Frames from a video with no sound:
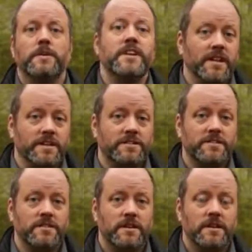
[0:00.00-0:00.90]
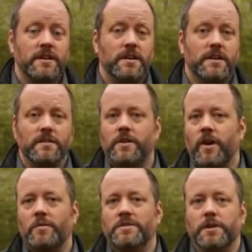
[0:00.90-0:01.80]
Tell us in the
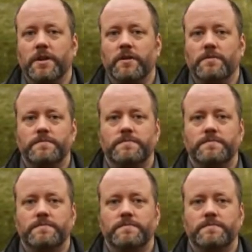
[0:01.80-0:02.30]
comments below.